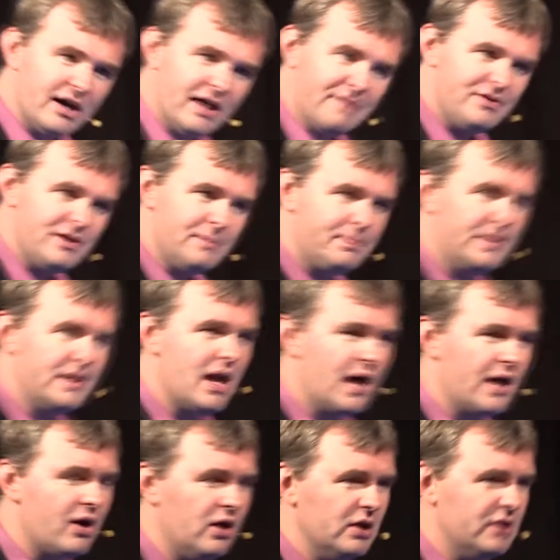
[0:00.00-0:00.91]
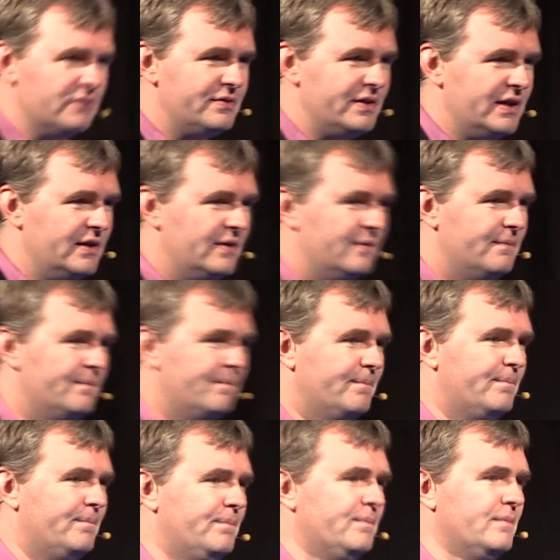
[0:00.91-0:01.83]
of it, but not all of it?
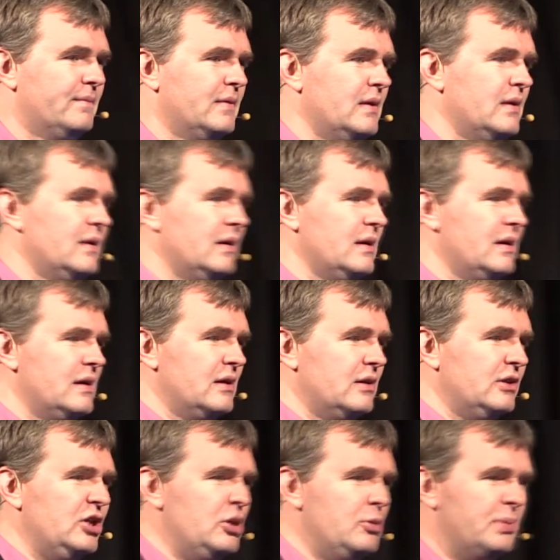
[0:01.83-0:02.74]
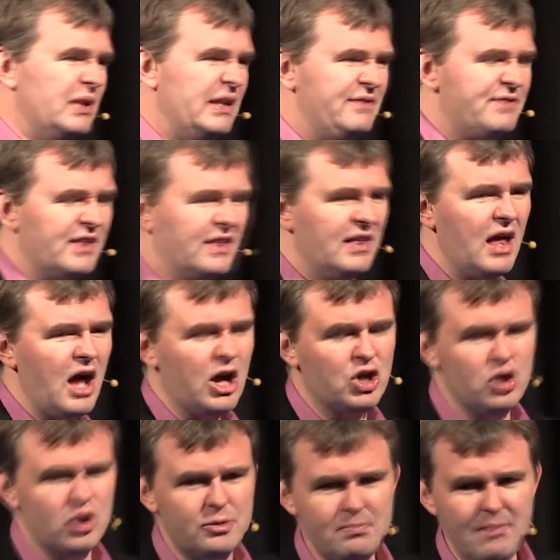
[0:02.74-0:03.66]
Do you believe that a
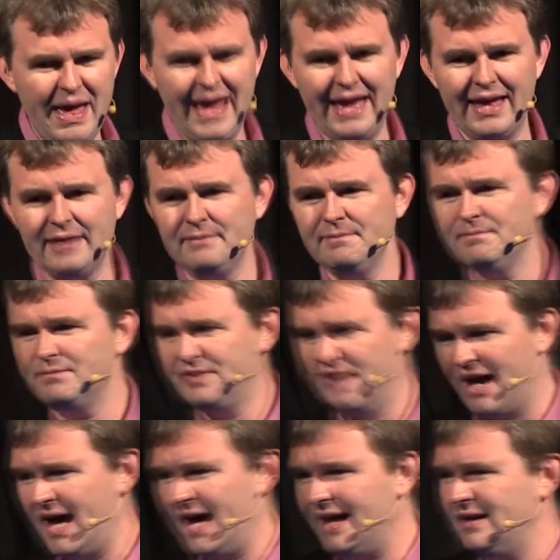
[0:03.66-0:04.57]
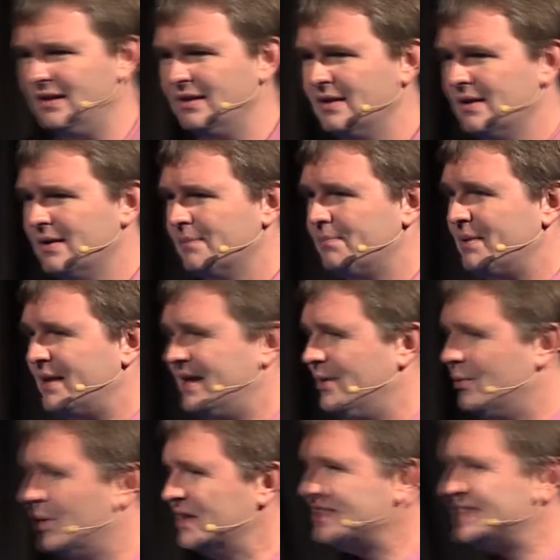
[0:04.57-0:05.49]
good man died, but he
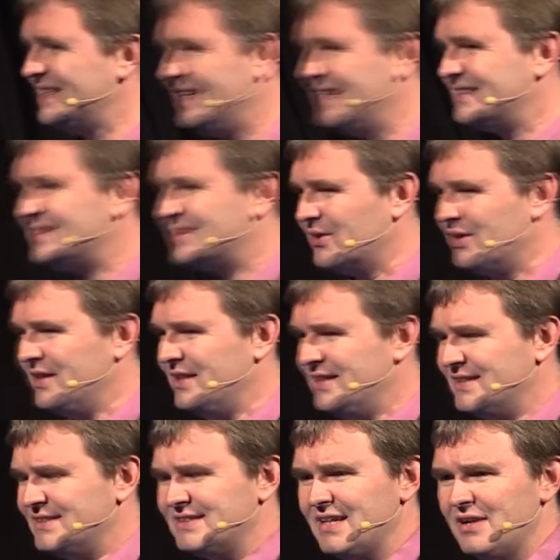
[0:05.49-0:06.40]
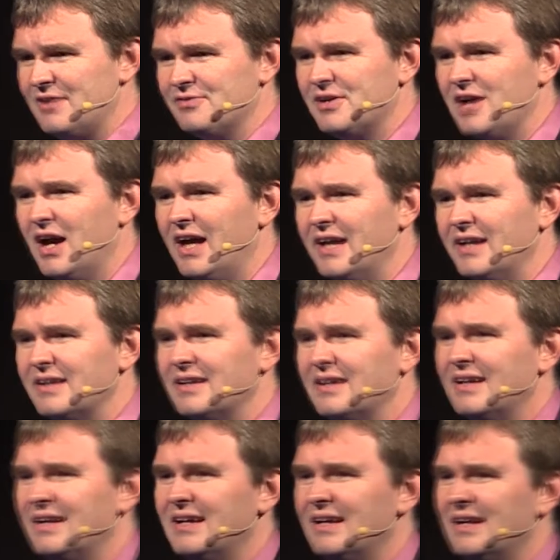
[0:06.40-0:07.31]
wasn't necessarily the Son of God?
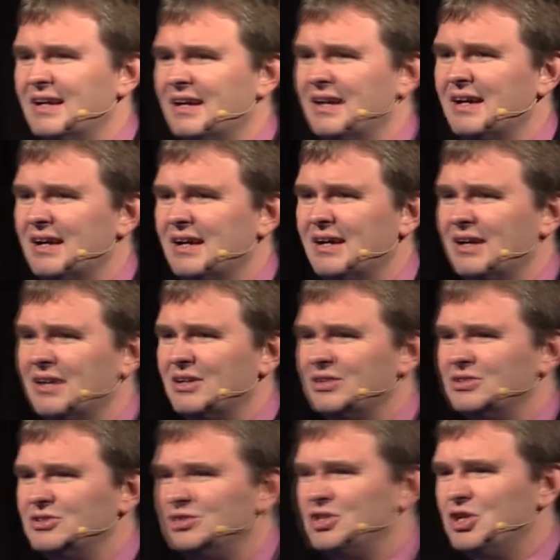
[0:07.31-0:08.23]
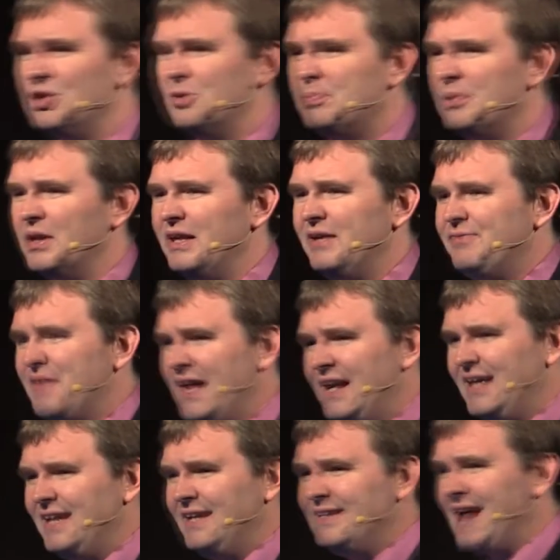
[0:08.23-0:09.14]
Do you believe that
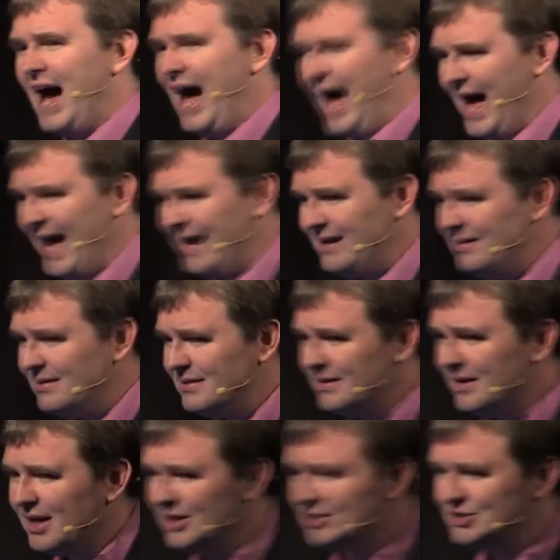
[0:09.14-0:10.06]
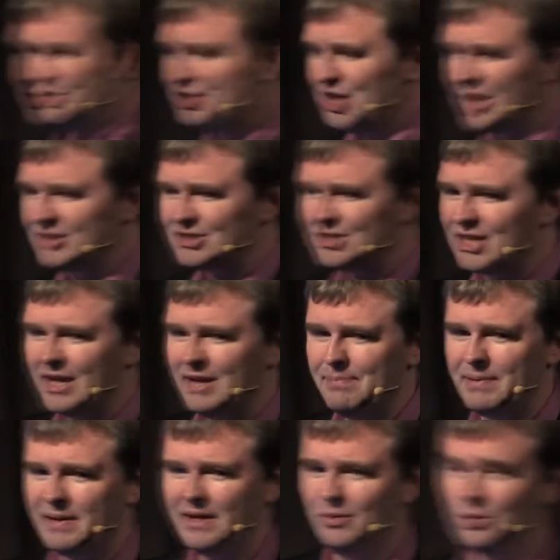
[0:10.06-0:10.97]
he died unjustly,
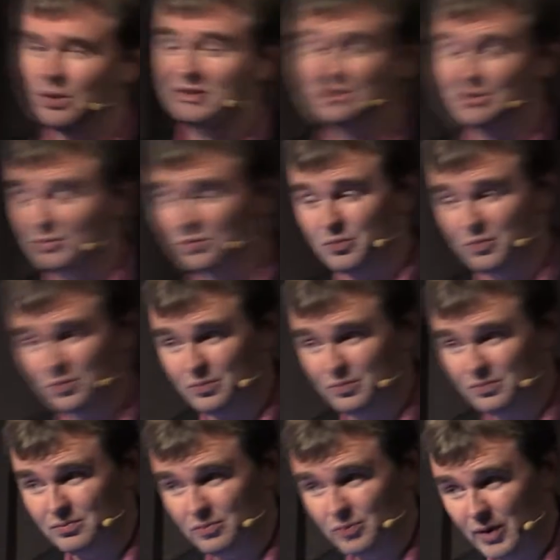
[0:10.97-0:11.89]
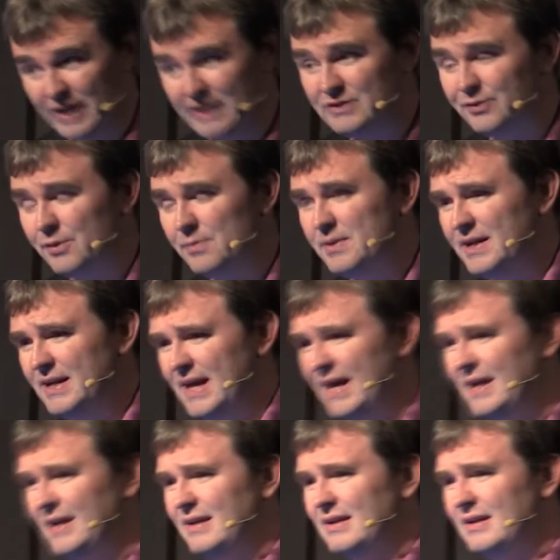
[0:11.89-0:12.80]
but he wasn't raised from the dead?